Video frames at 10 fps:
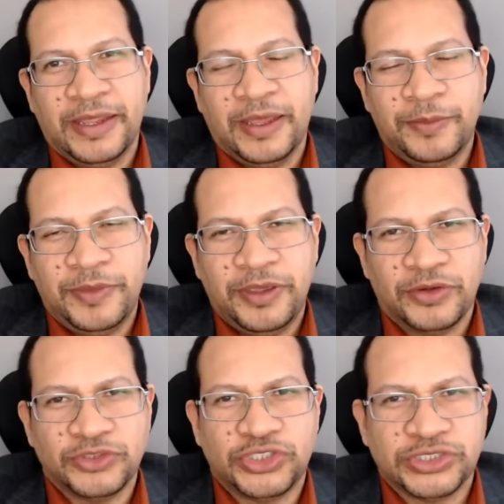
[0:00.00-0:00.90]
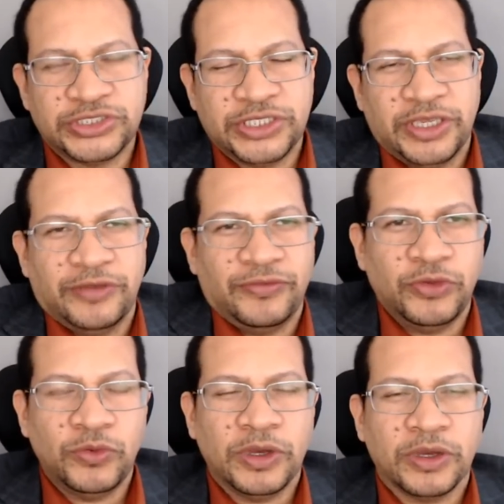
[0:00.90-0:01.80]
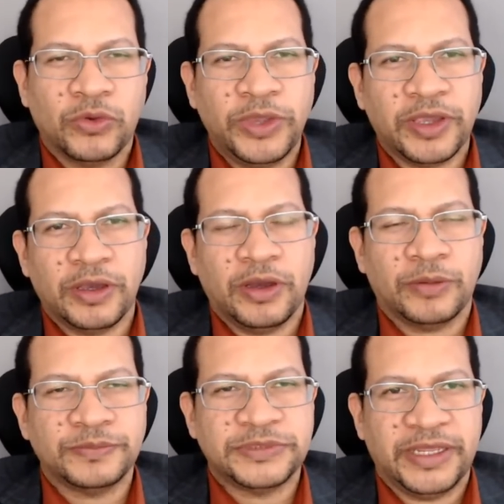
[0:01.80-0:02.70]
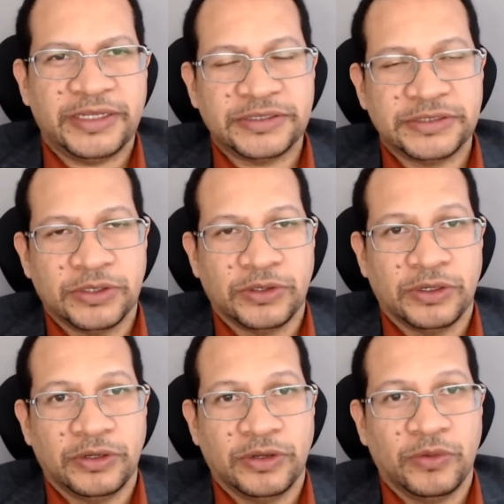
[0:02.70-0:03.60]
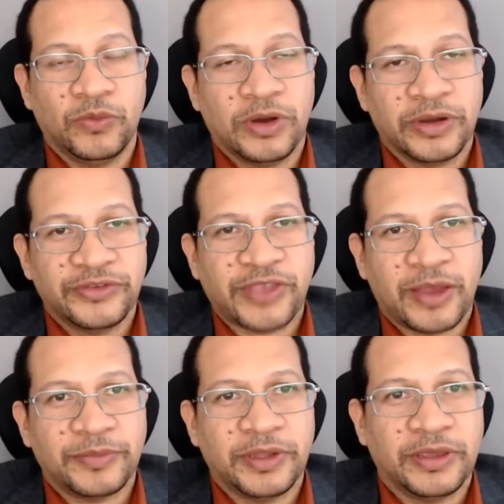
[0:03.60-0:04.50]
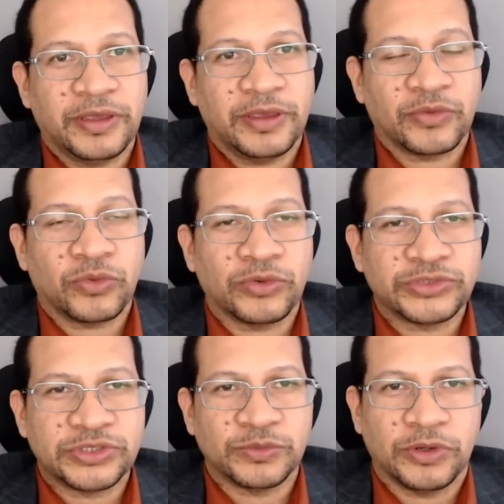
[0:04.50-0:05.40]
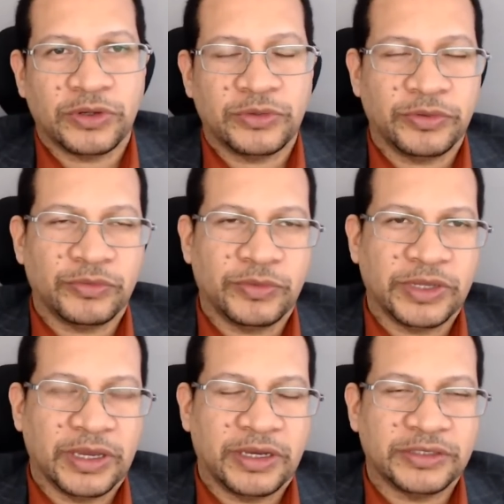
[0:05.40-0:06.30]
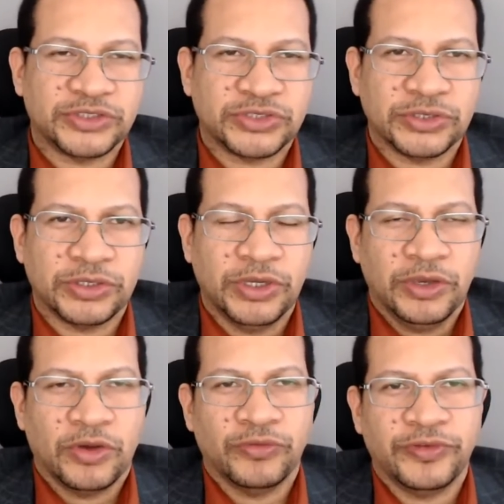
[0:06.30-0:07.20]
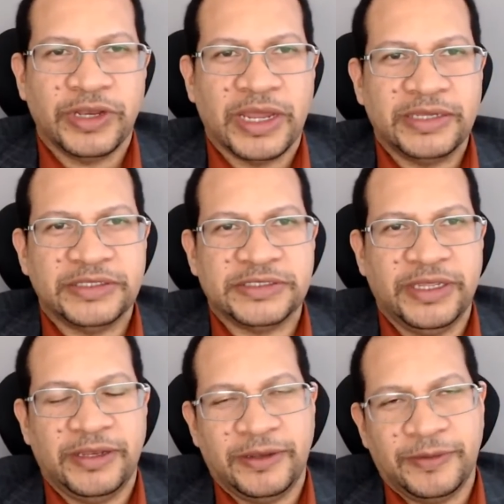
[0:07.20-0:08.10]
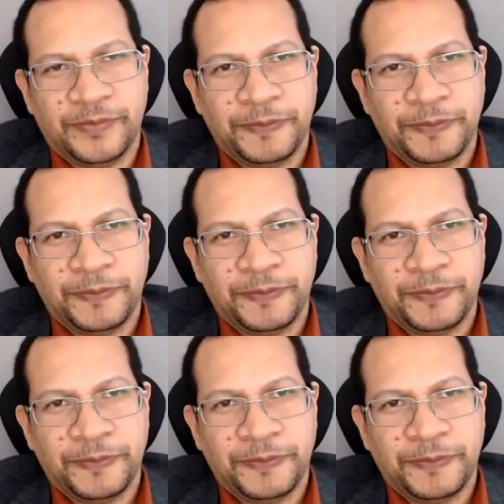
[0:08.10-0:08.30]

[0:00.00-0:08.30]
I'm here just to give you a quick update on what is happening across the world with regards to COVID-19.